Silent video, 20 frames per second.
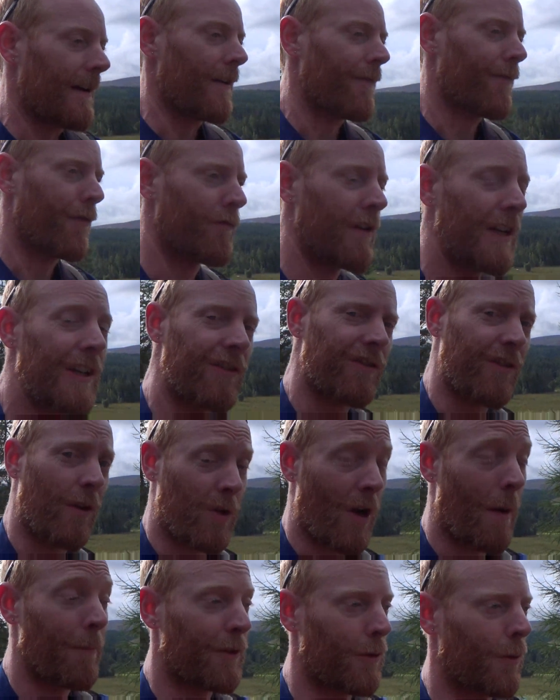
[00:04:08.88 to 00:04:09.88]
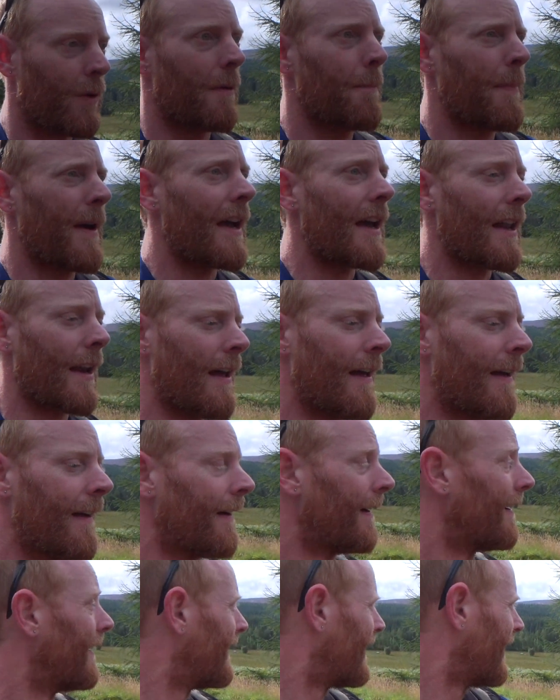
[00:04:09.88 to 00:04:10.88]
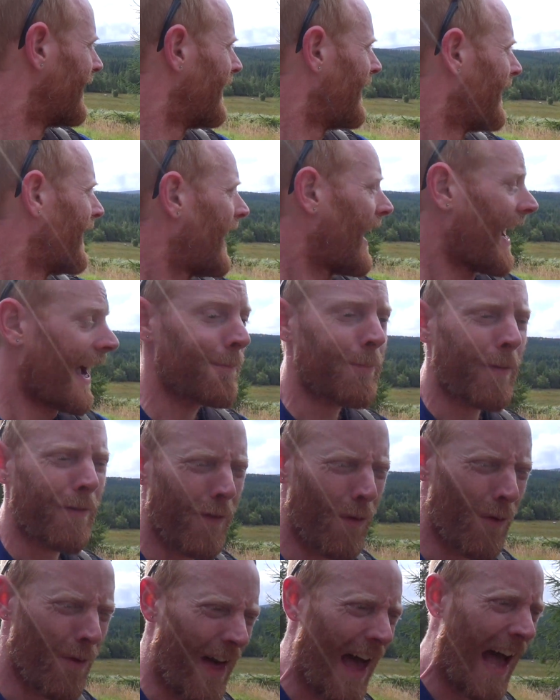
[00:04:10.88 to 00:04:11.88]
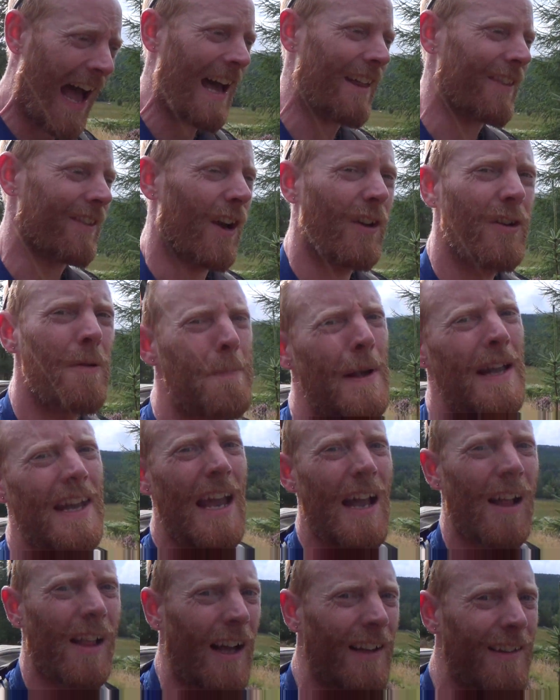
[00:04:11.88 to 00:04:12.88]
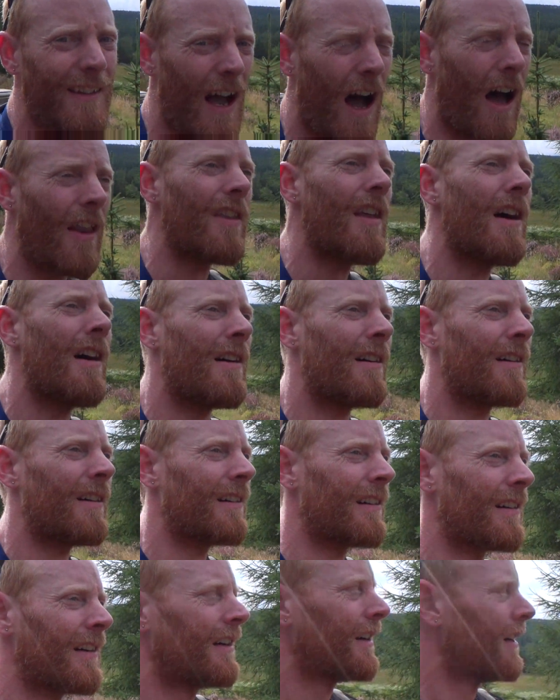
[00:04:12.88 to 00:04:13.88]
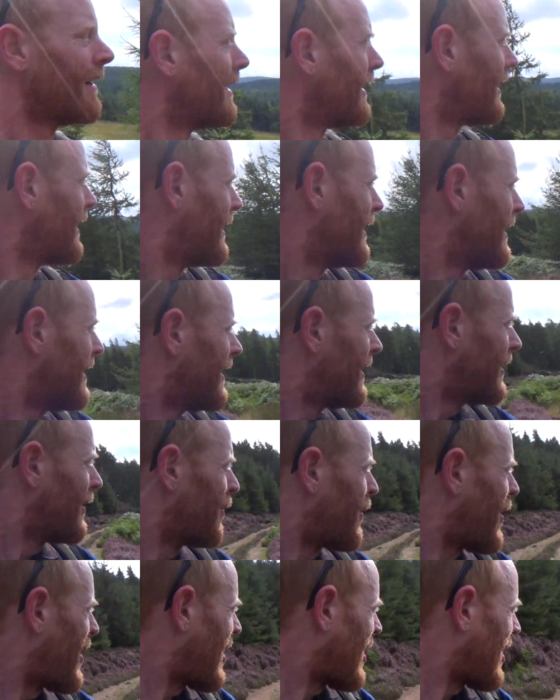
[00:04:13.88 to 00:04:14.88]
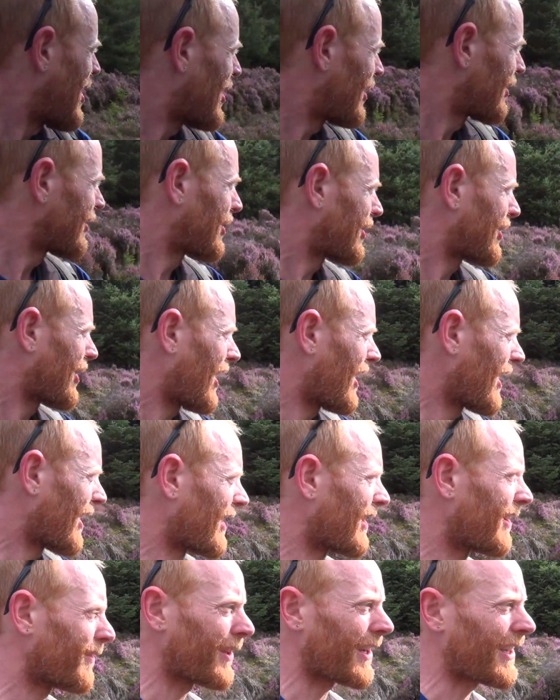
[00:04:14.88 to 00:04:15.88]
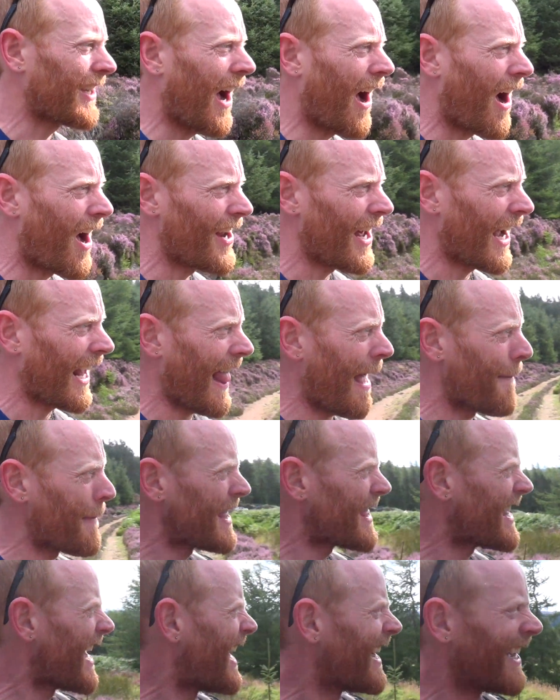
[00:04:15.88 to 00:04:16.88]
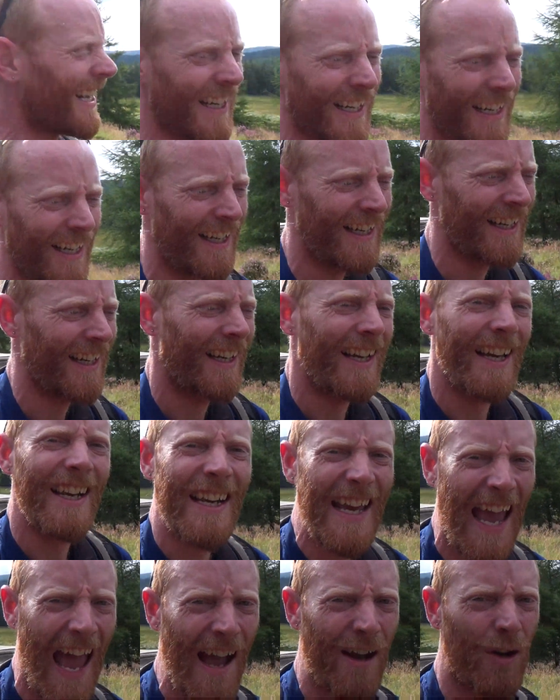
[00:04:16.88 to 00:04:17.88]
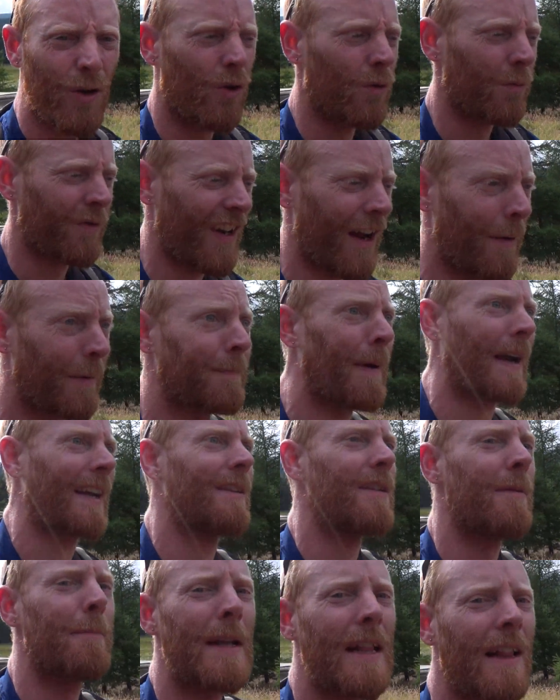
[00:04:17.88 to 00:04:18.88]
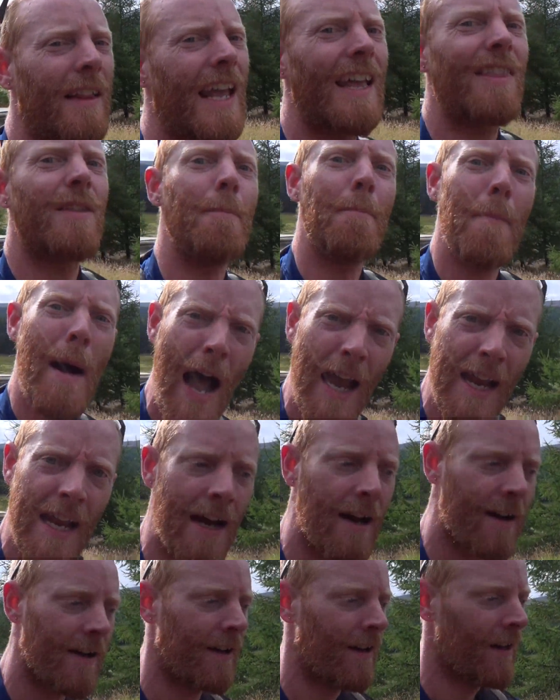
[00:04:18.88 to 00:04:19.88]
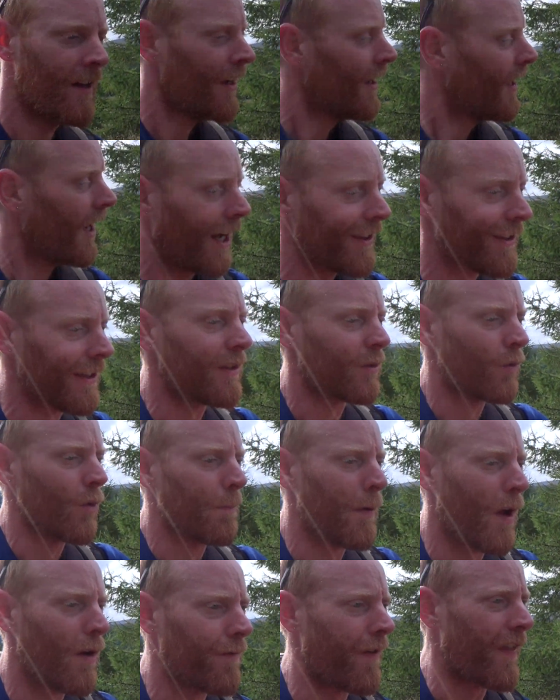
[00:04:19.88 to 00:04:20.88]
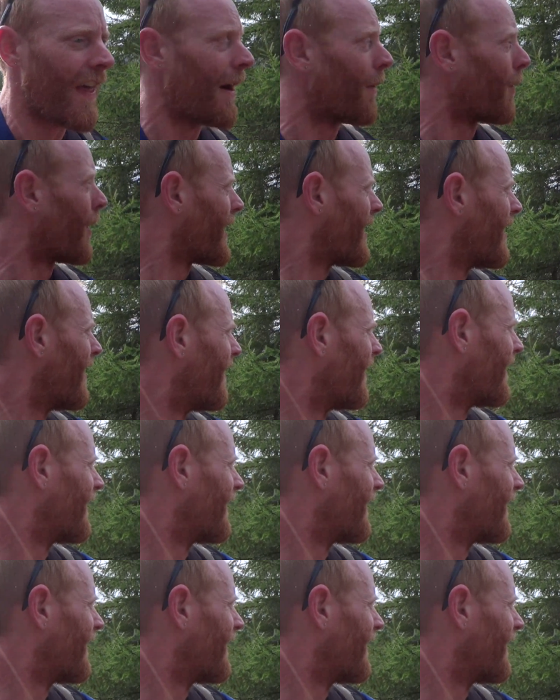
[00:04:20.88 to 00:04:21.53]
for reasons I'll come to in a bit. And before that, the only big hill I'd done was it Clachnaben in the Cairngorms, and that was back in the end of May. I didn't do a blog for that one.